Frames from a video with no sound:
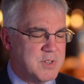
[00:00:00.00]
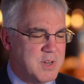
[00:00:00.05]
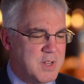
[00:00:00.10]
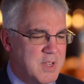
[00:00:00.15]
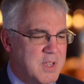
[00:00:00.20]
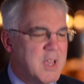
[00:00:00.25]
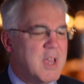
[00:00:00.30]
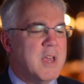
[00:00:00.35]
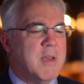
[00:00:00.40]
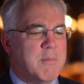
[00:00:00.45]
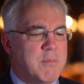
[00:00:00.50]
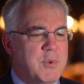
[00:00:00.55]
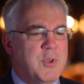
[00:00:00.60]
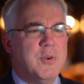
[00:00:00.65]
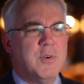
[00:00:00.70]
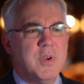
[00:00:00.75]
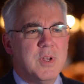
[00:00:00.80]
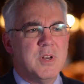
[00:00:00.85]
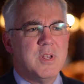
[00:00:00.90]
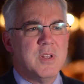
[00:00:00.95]
you need to let the
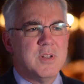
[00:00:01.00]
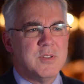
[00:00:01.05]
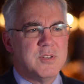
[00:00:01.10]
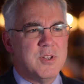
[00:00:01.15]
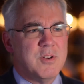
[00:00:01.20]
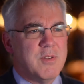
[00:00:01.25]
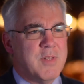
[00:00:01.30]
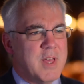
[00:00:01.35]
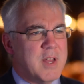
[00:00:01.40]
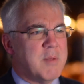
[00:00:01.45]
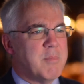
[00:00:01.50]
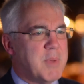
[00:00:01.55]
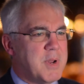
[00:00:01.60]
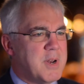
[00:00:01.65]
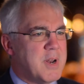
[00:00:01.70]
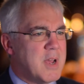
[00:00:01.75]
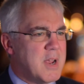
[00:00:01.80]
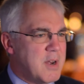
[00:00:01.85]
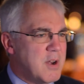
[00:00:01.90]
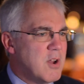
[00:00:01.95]
very top of their head
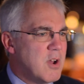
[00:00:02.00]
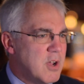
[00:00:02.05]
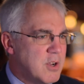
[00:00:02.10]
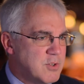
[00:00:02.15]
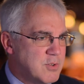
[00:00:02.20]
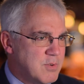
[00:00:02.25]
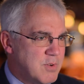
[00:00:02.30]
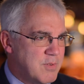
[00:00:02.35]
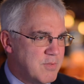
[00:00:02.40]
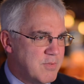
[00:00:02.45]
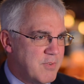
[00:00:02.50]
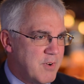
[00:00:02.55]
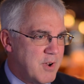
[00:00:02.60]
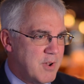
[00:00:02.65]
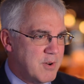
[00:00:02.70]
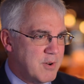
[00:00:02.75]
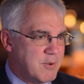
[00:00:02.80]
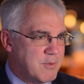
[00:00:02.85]
go out of frame.